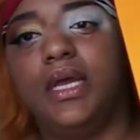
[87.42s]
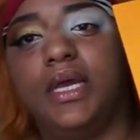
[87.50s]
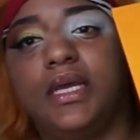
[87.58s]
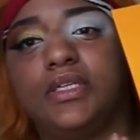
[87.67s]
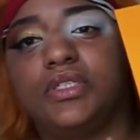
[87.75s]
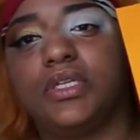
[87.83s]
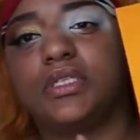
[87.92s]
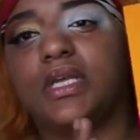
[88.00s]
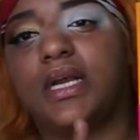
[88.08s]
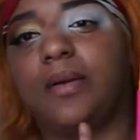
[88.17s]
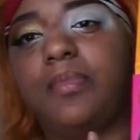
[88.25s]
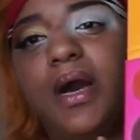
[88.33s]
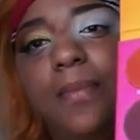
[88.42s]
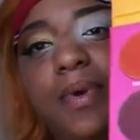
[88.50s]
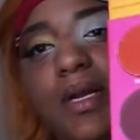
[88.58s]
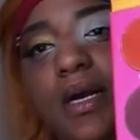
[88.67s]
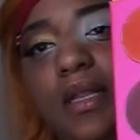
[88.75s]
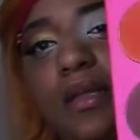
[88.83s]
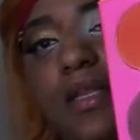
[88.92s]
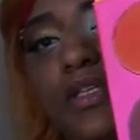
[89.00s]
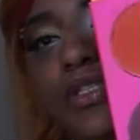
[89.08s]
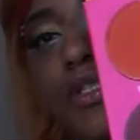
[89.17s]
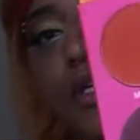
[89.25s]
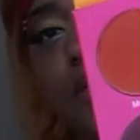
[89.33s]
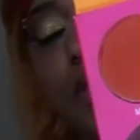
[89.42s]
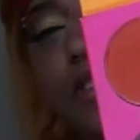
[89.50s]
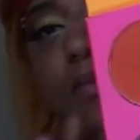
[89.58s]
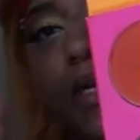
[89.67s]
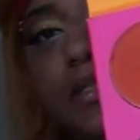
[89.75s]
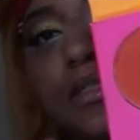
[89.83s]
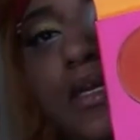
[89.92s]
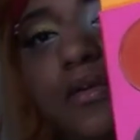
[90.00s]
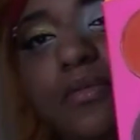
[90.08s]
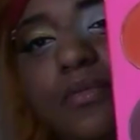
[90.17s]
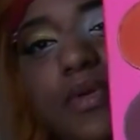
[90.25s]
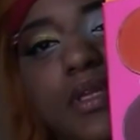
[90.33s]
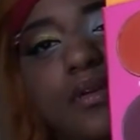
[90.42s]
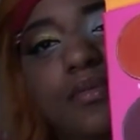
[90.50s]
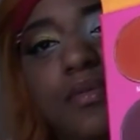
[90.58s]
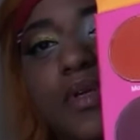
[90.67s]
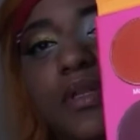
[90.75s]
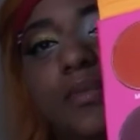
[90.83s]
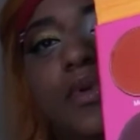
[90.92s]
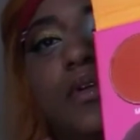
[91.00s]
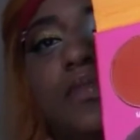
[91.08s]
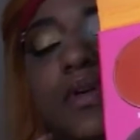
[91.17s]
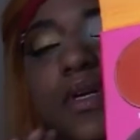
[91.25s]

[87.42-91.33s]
is just like a pop of color that you don't expect, and they're really, really beautiful